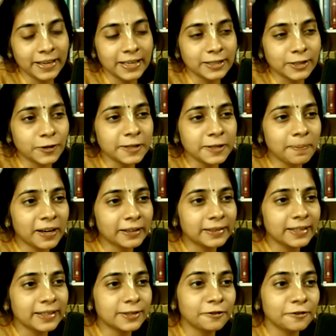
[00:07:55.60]
So this
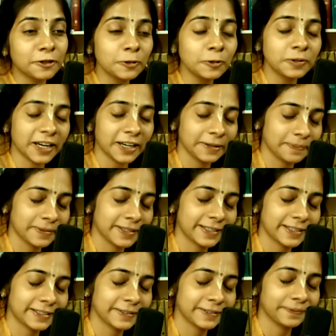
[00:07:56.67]
bhakti is of 2
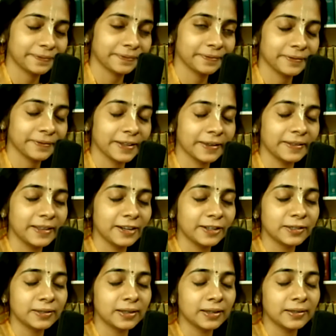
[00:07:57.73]
types. There
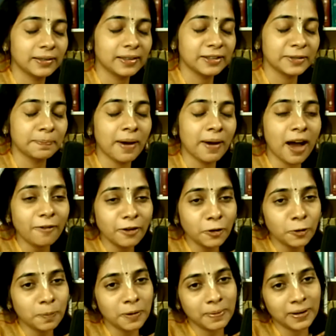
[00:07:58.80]
is Bhava
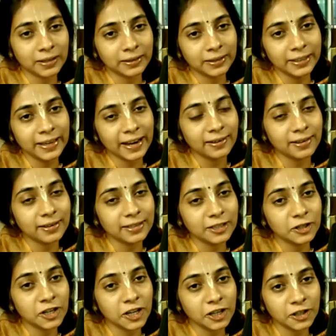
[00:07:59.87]
Rupa Bhakti and there is
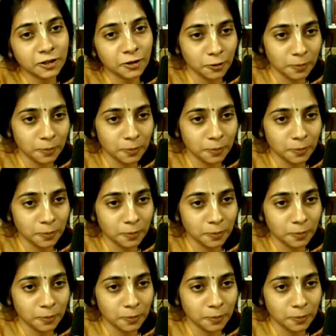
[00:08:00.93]
Cheshta